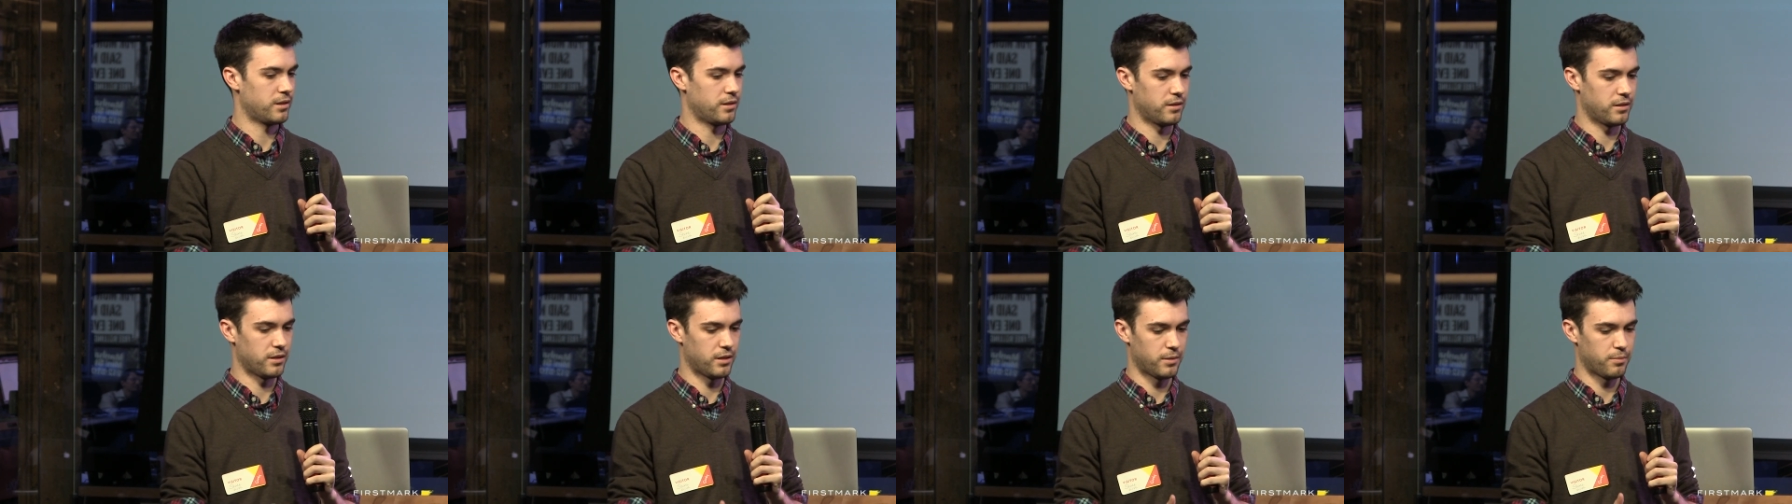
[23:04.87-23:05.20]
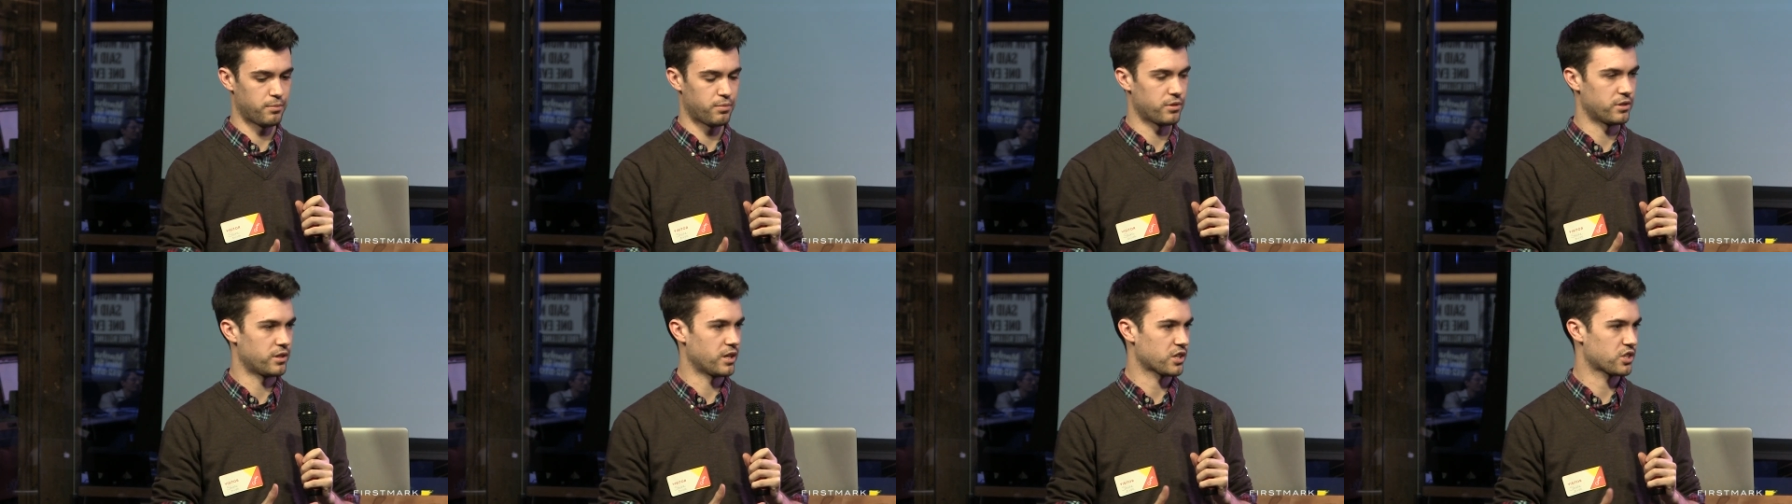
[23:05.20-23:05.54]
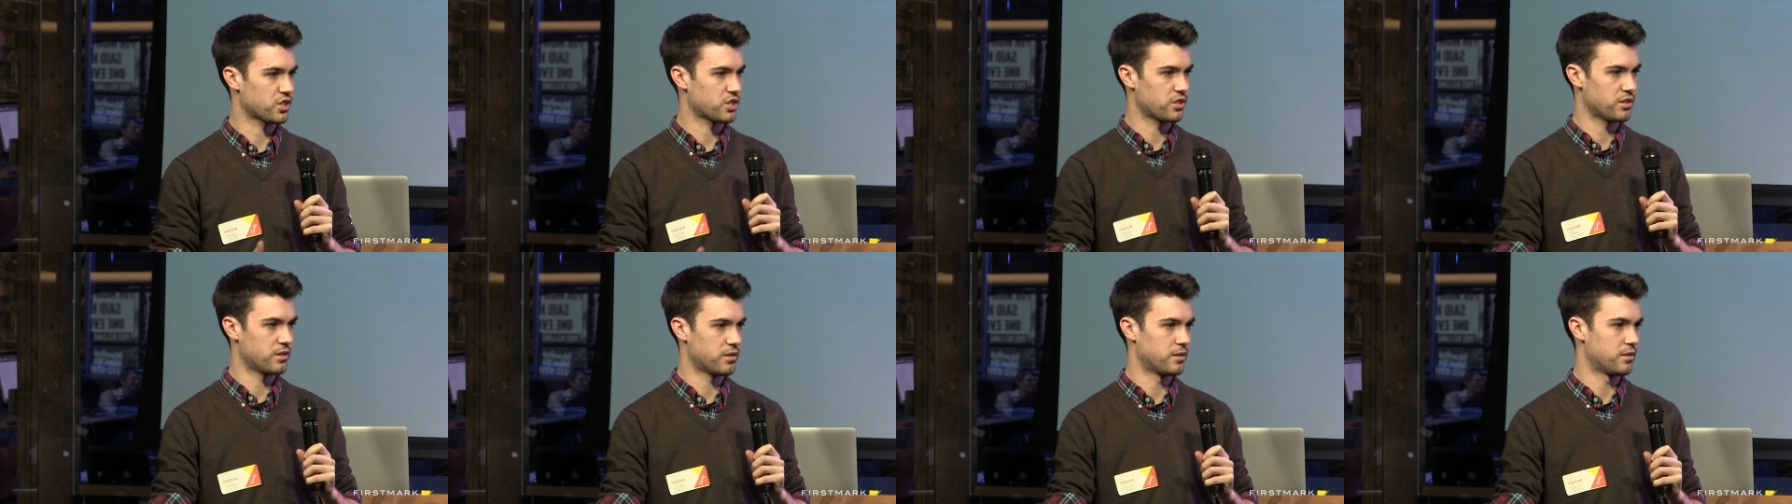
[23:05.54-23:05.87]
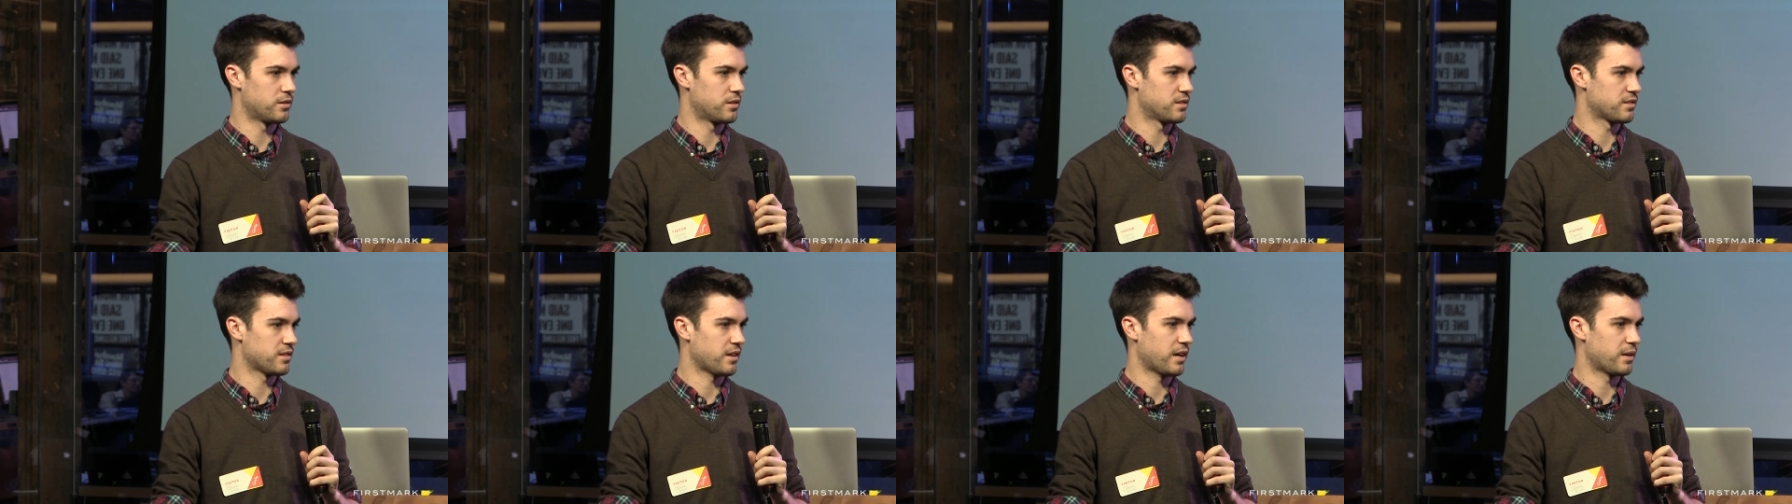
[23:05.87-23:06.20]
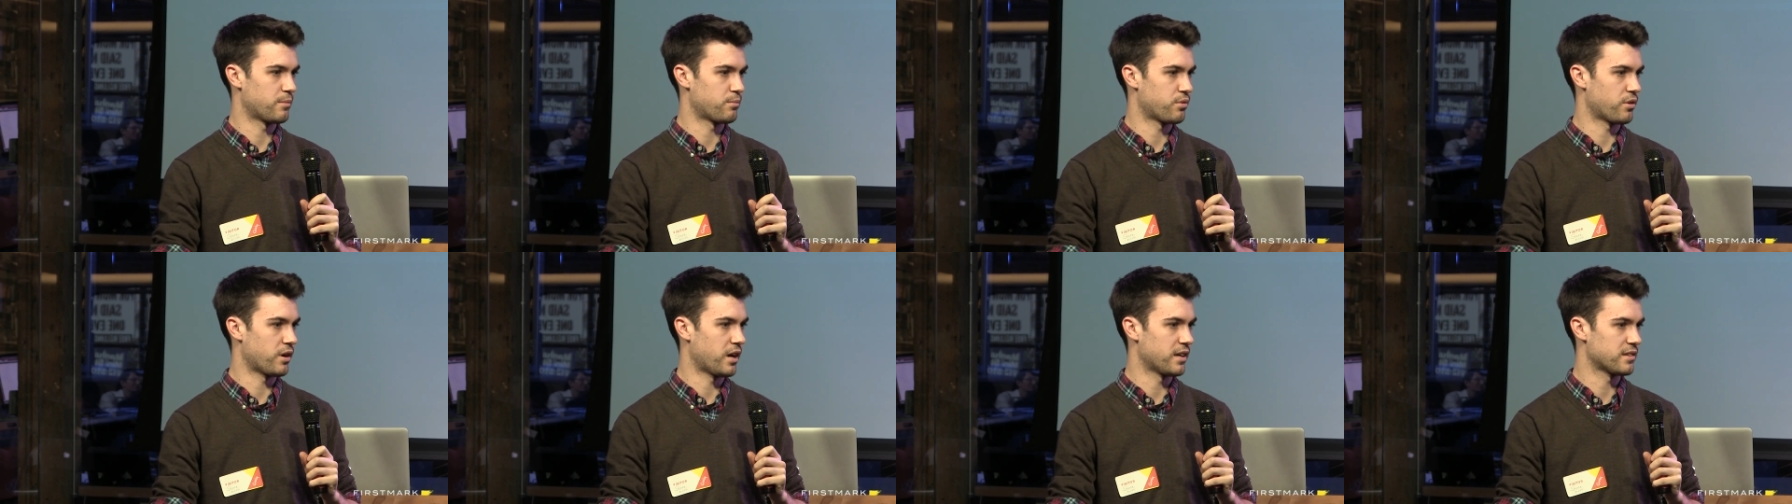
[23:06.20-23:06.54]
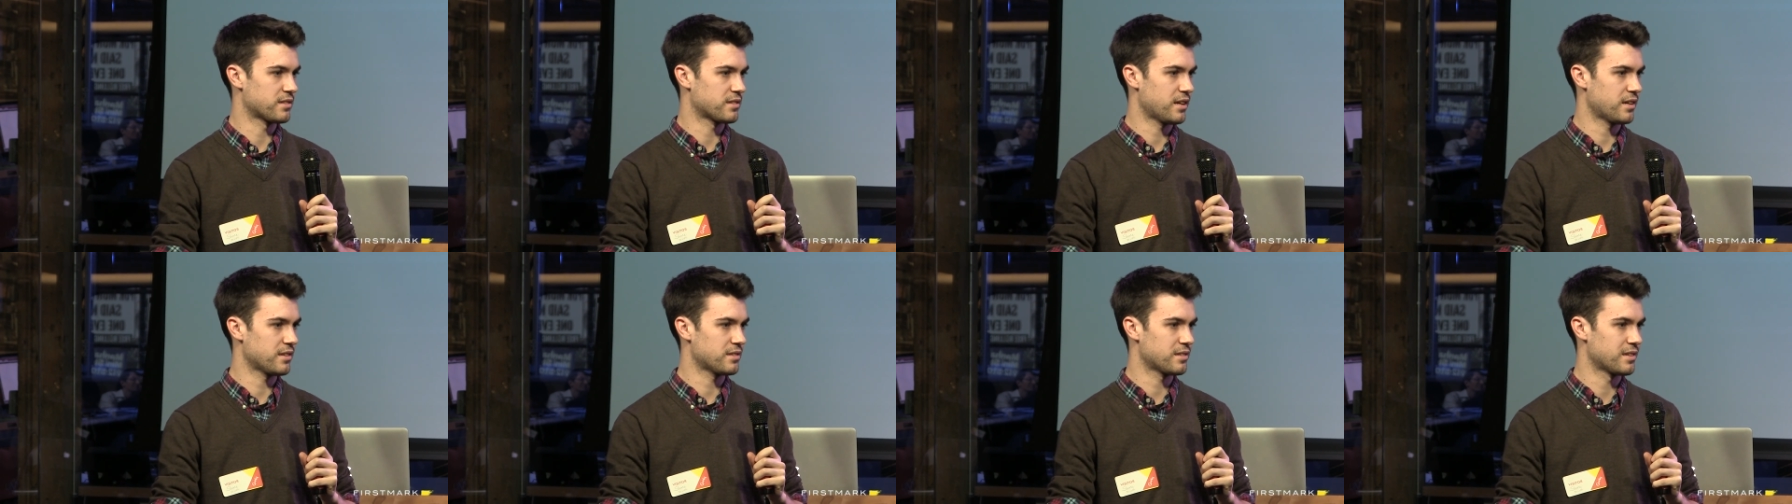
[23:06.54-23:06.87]
in the production and design
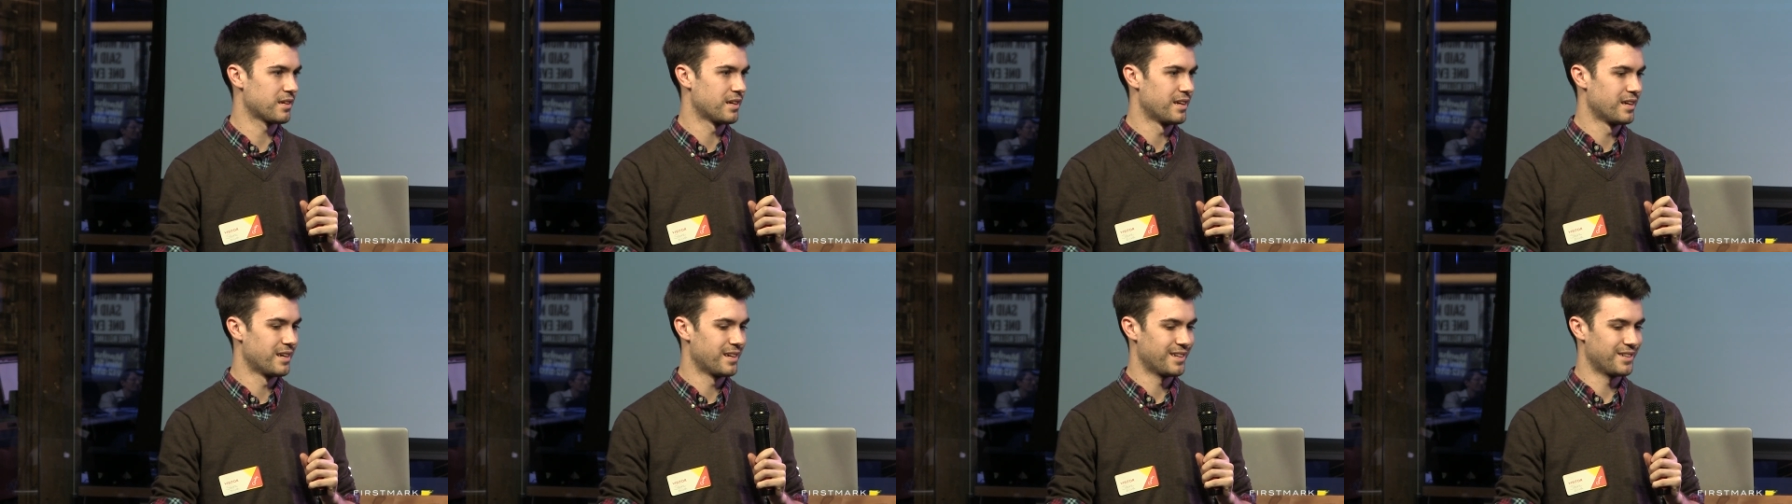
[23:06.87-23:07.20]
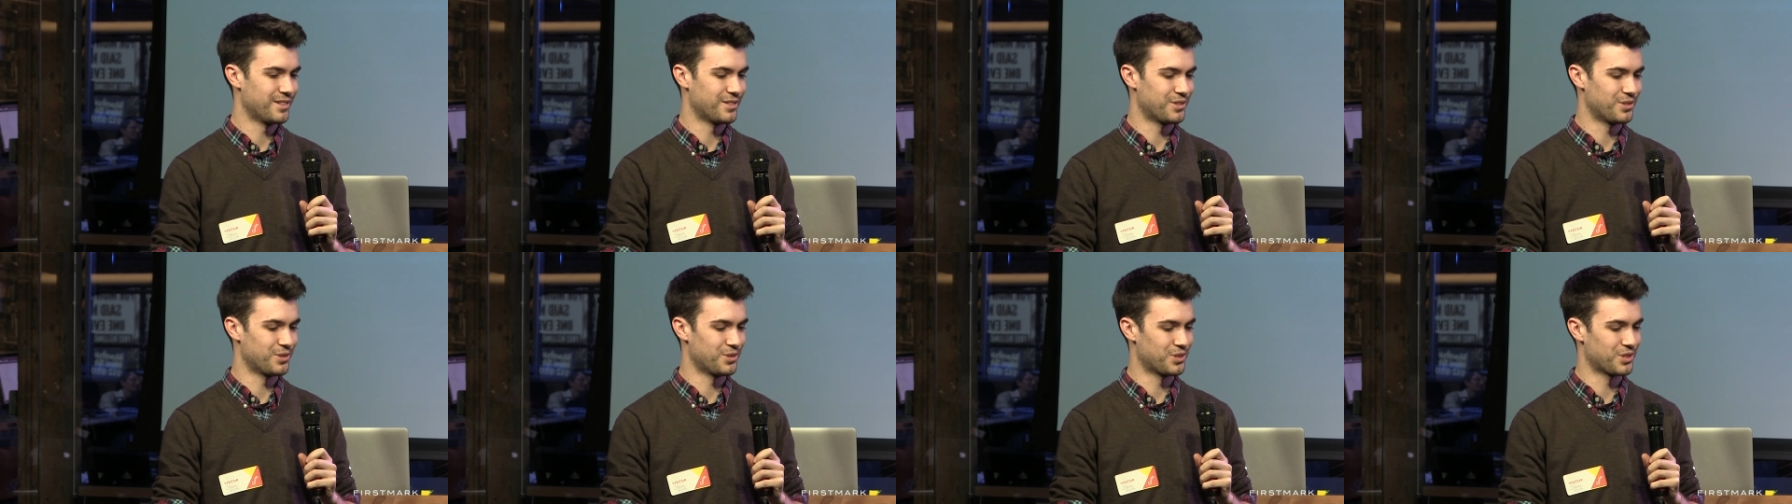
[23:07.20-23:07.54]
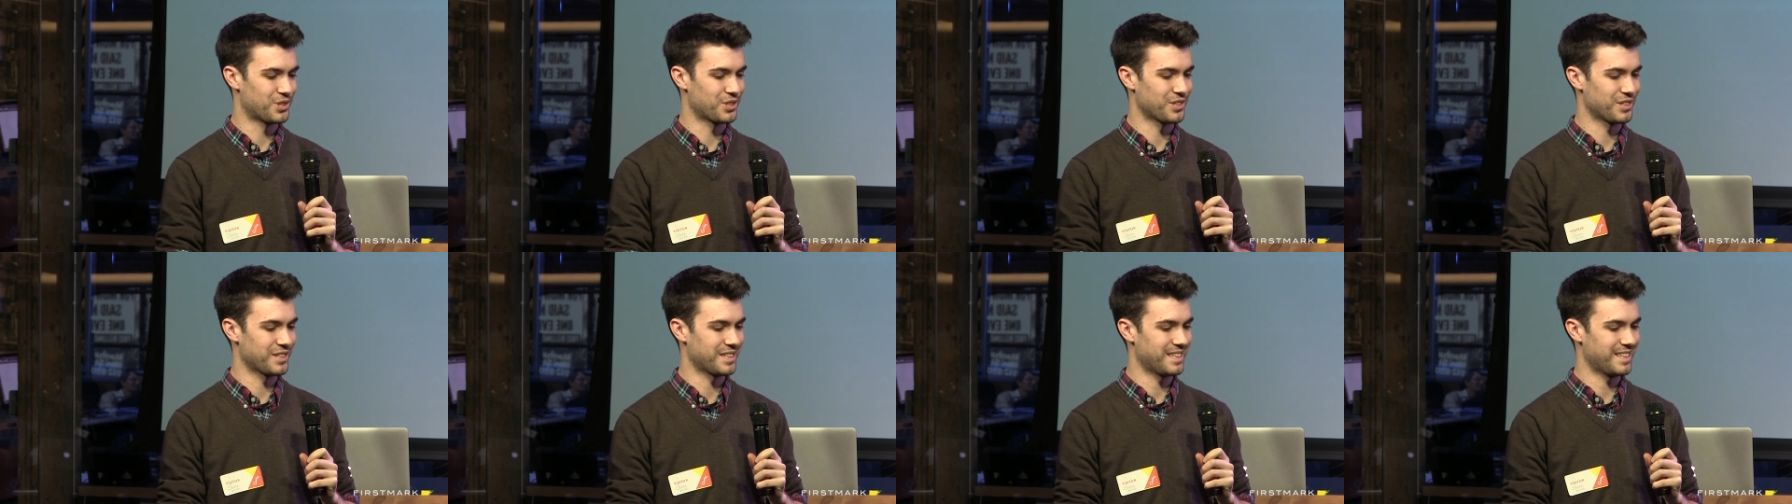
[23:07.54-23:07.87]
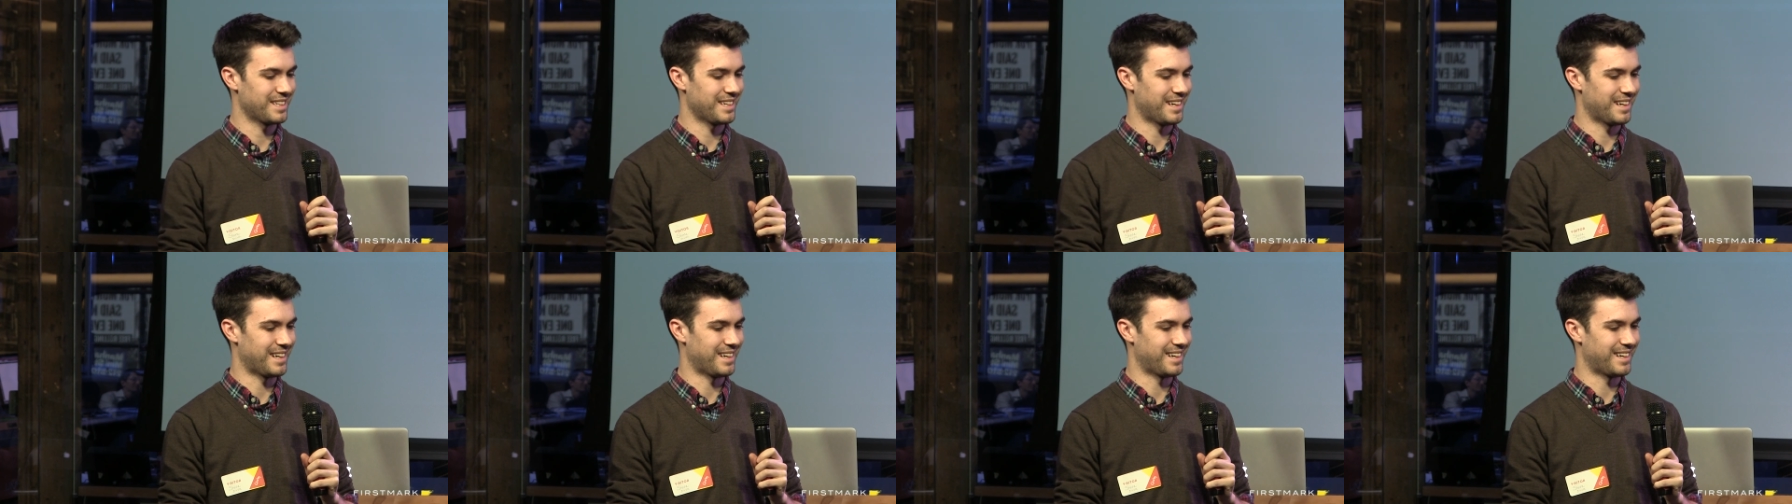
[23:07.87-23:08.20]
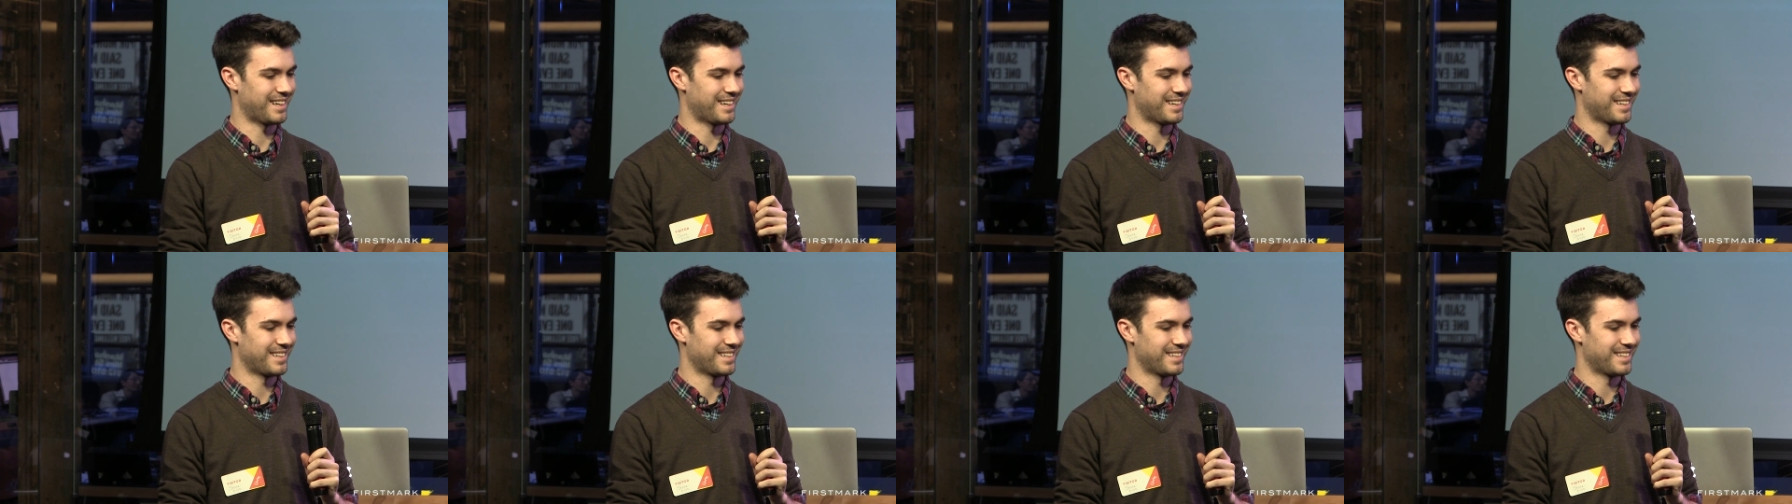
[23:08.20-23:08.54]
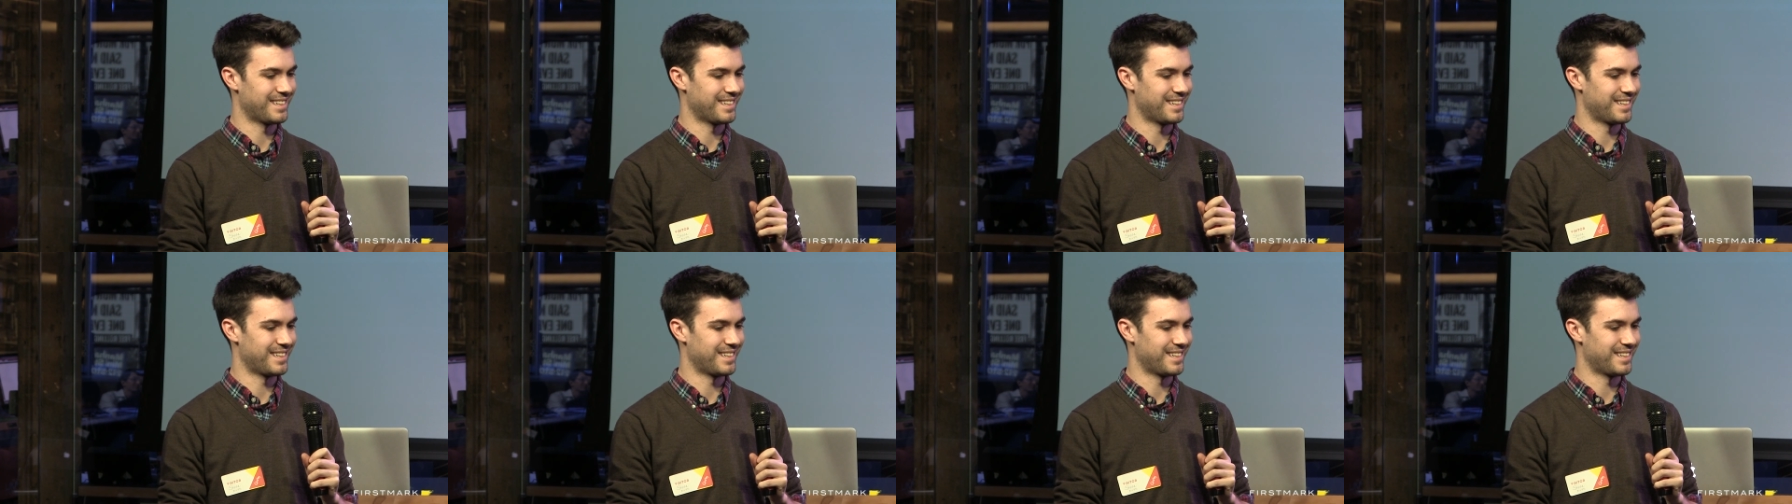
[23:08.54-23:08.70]
process is usually uh,